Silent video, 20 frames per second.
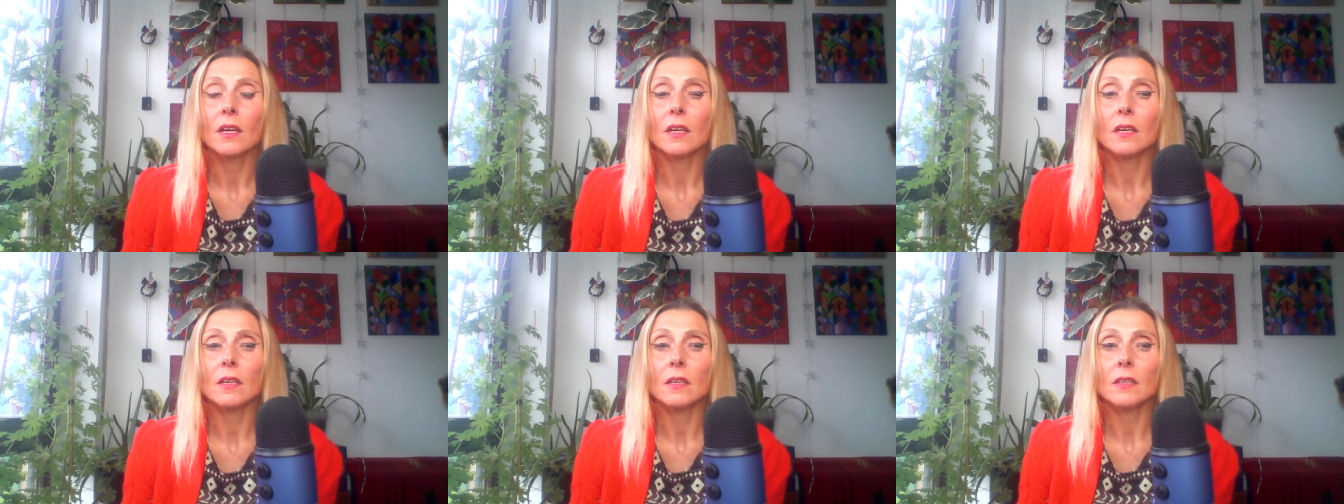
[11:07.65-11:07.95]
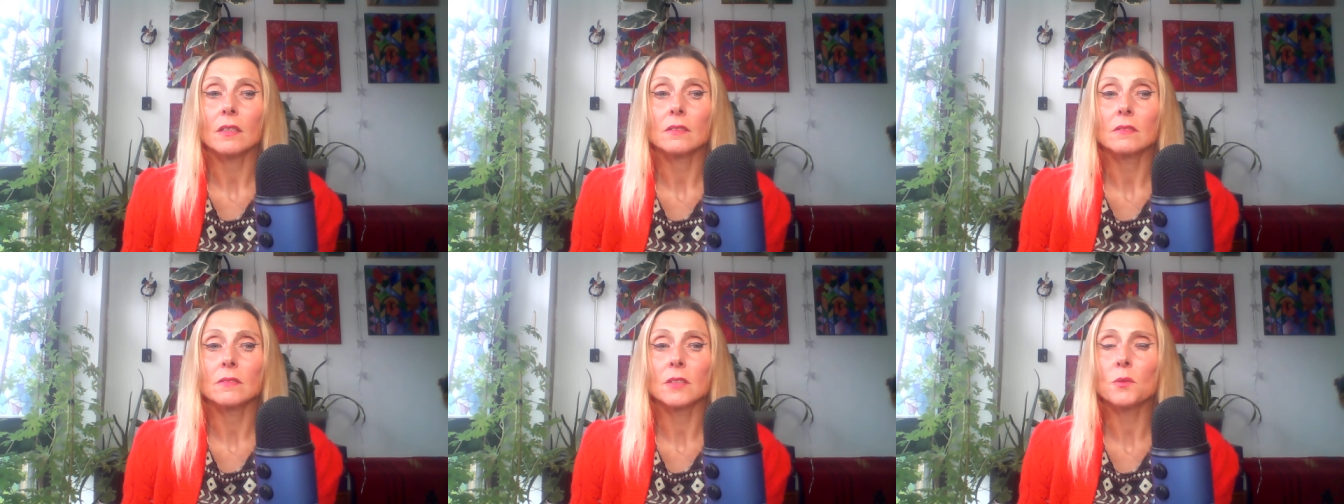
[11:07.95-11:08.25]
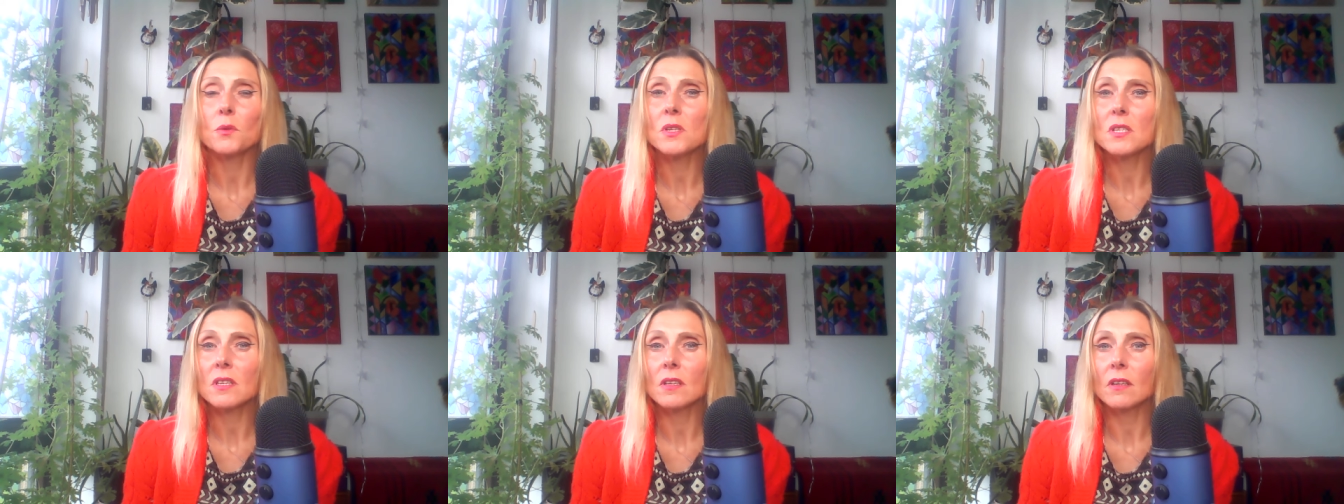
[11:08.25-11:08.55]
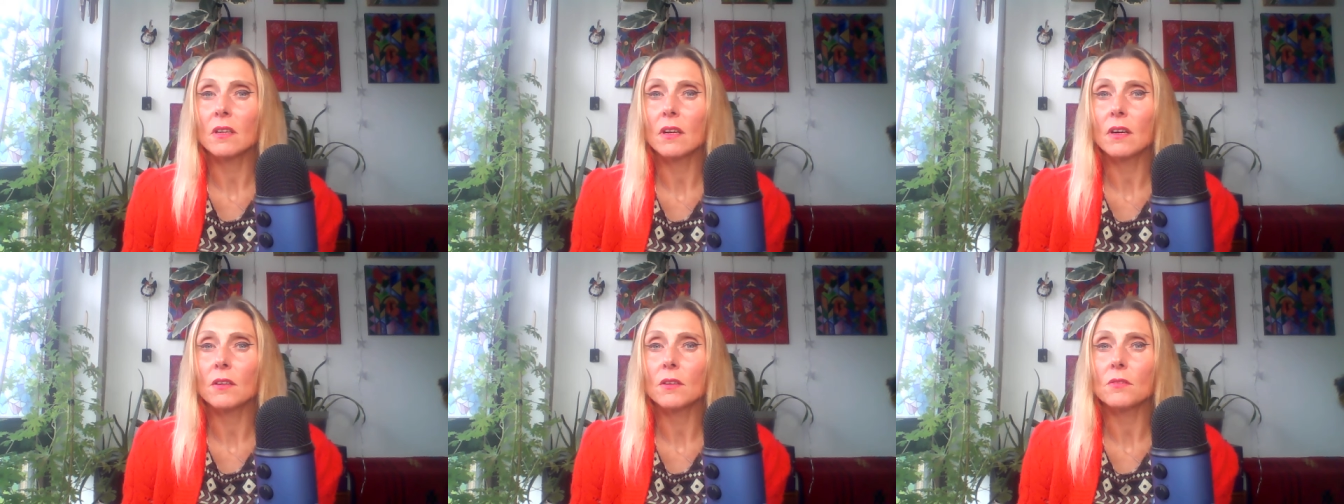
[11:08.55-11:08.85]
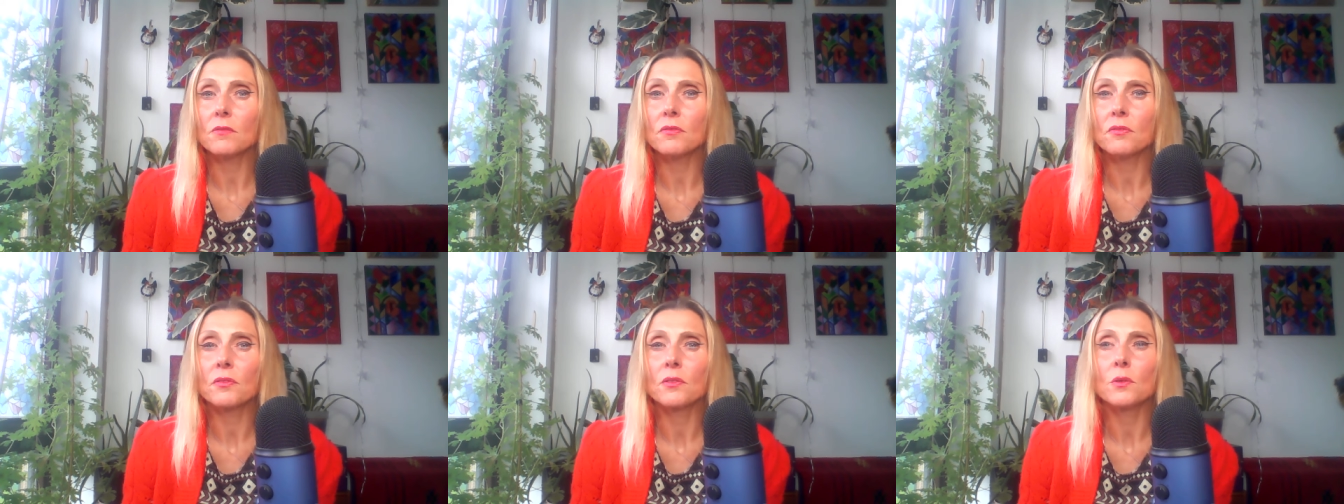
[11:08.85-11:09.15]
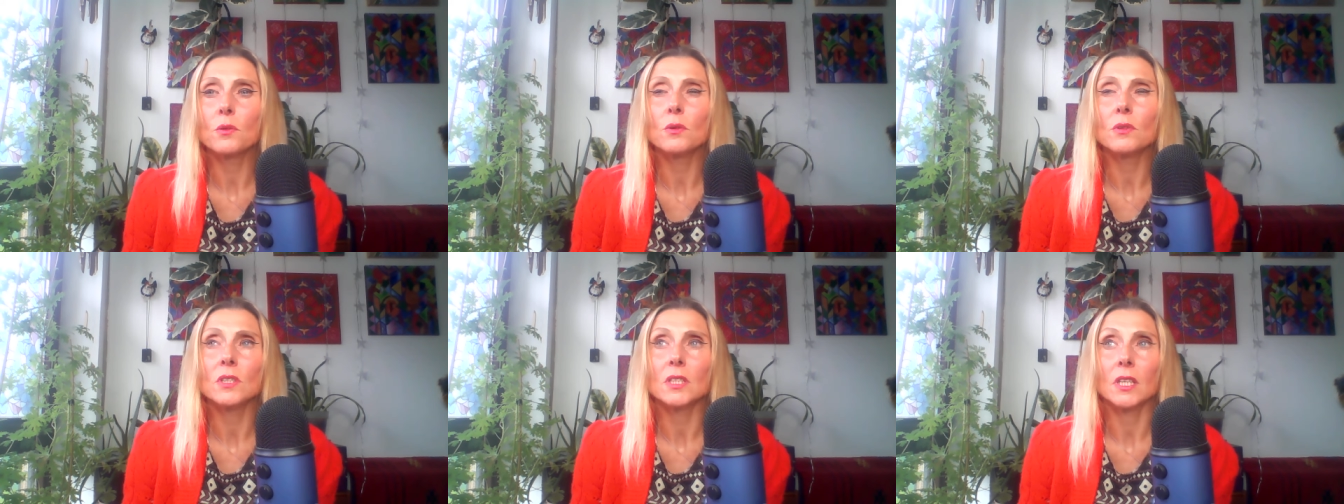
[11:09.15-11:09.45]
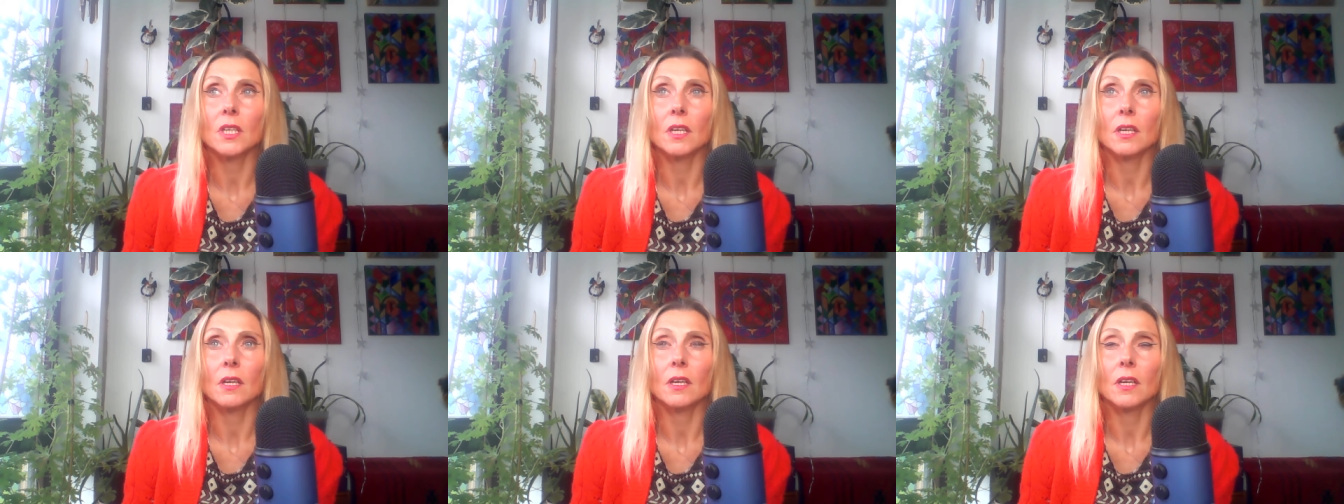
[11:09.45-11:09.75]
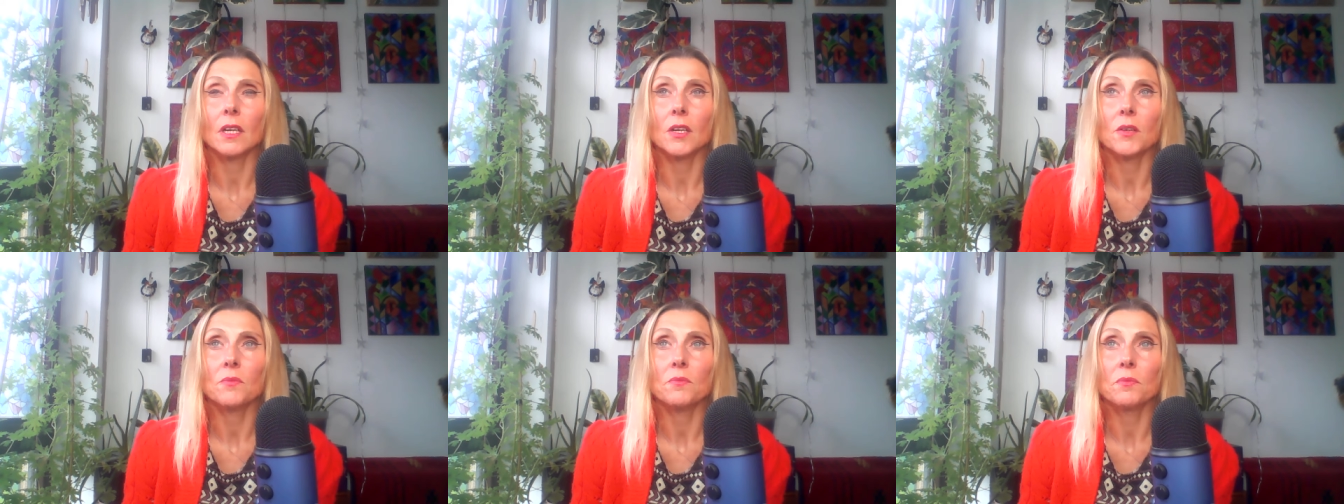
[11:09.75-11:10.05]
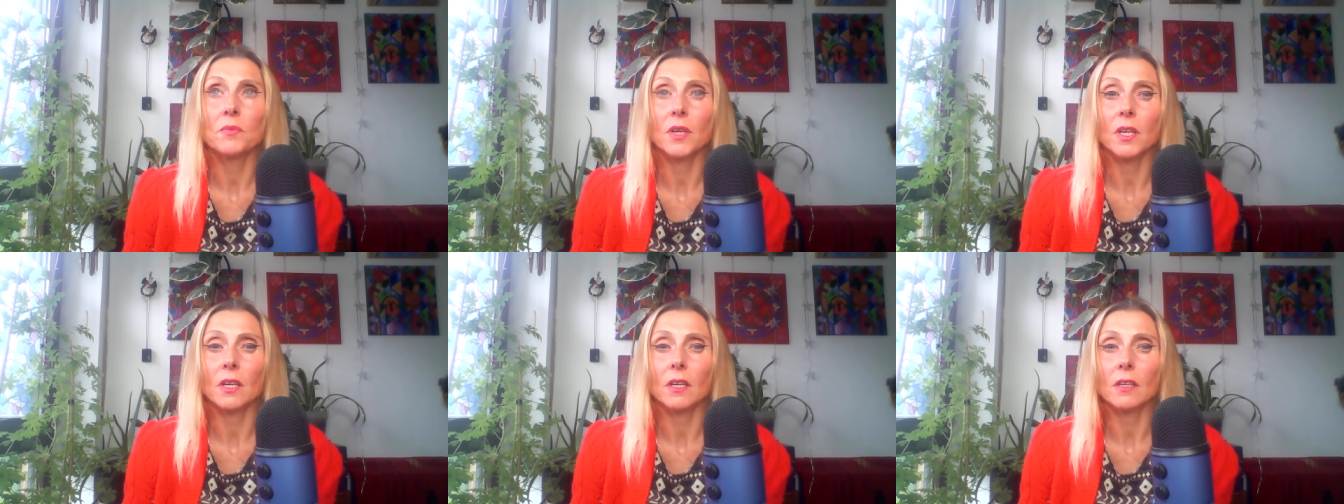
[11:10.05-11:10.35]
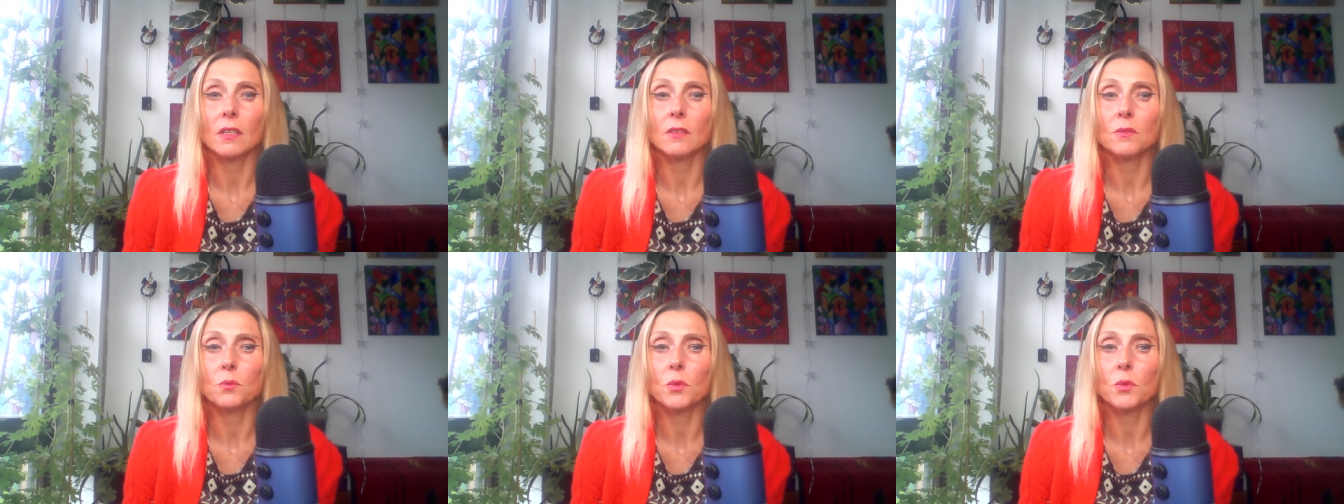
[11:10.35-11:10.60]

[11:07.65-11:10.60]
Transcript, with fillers: Uh, there was a lot of fruity beer,